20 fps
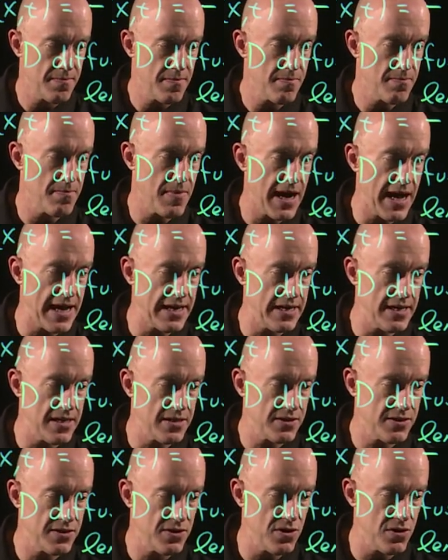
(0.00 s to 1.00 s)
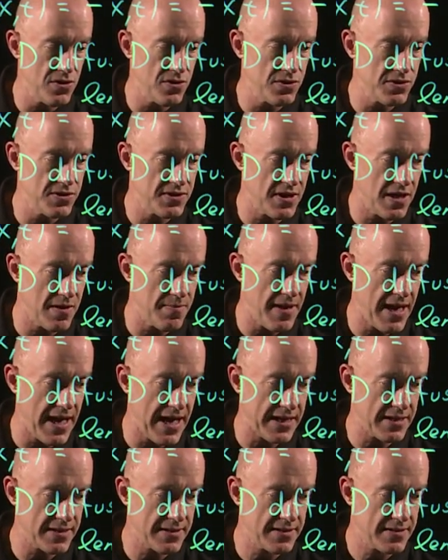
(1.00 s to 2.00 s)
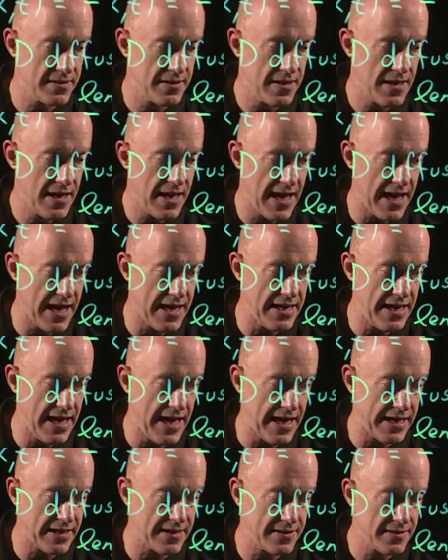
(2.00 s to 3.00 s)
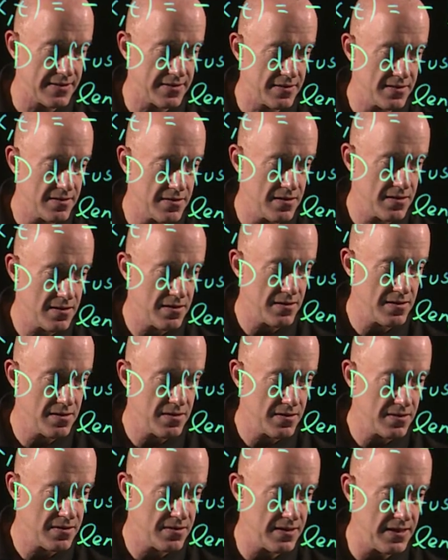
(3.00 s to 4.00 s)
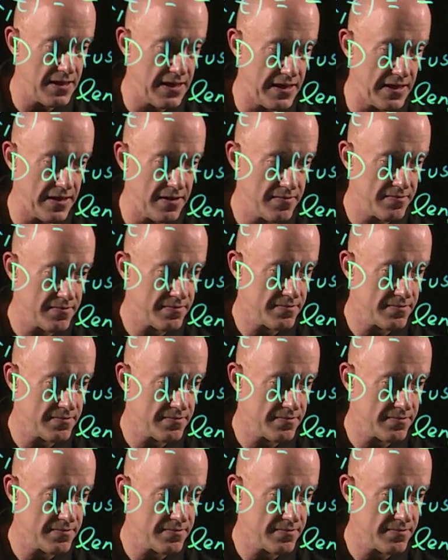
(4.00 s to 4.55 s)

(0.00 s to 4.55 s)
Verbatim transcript: minus u sub x at x t.